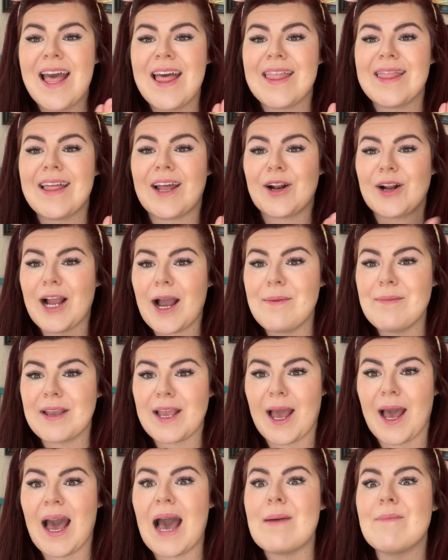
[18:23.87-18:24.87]
that are coming
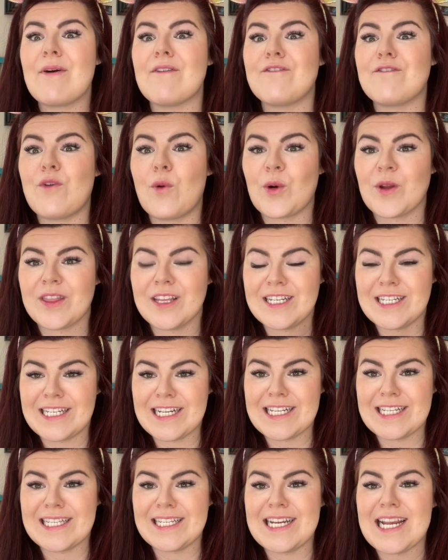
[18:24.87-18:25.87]
up for the
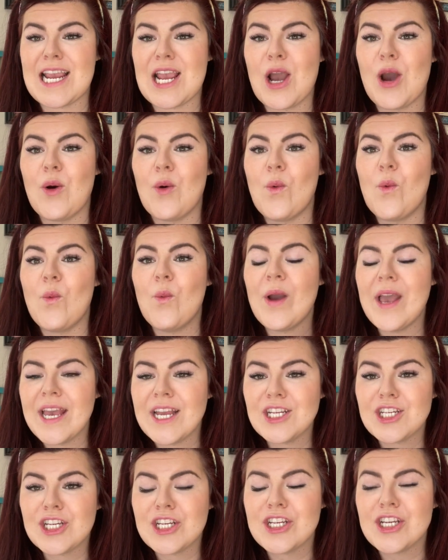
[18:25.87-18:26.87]
Disney
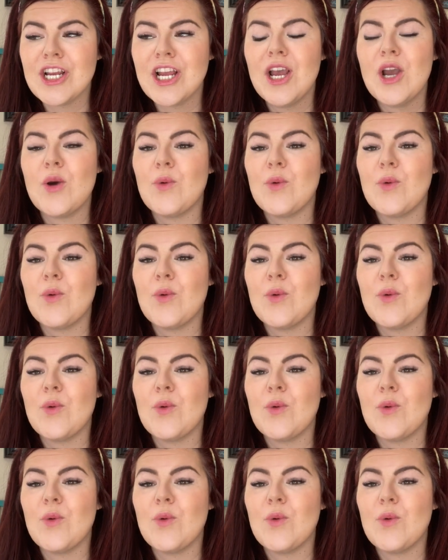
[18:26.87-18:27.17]
Wish.